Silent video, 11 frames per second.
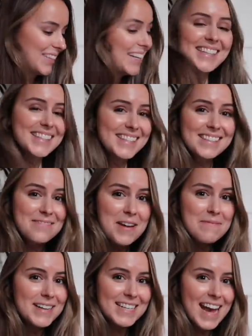Oh, this has
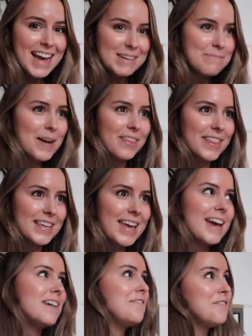made my day, month,
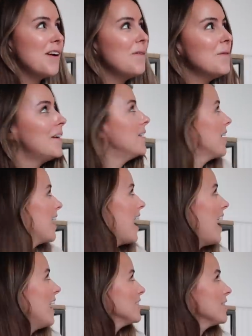year. You know what? I
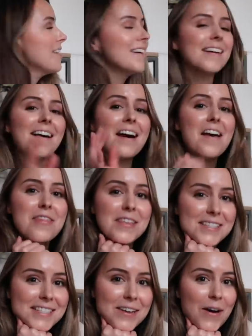actually think, Kaya,
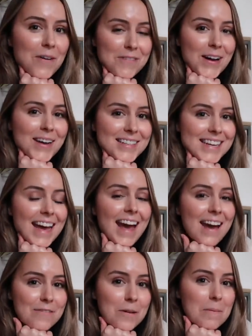this is our first
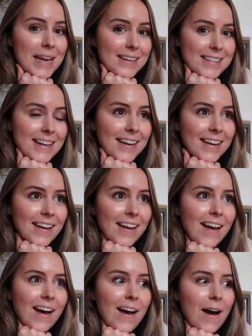ever painting.
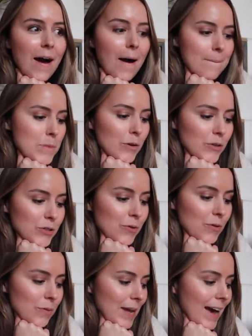I'm not
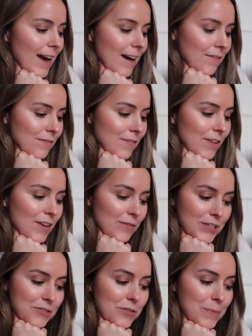sure that we have an
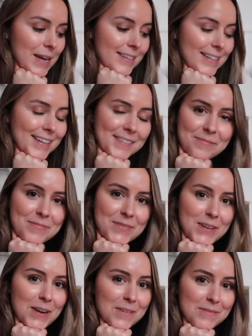original painting.
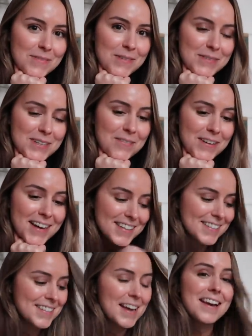So it was our
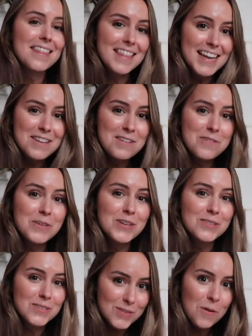first, and thank you
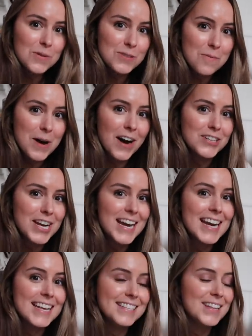so, so much.
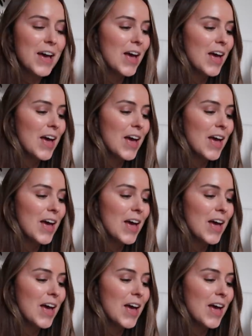It is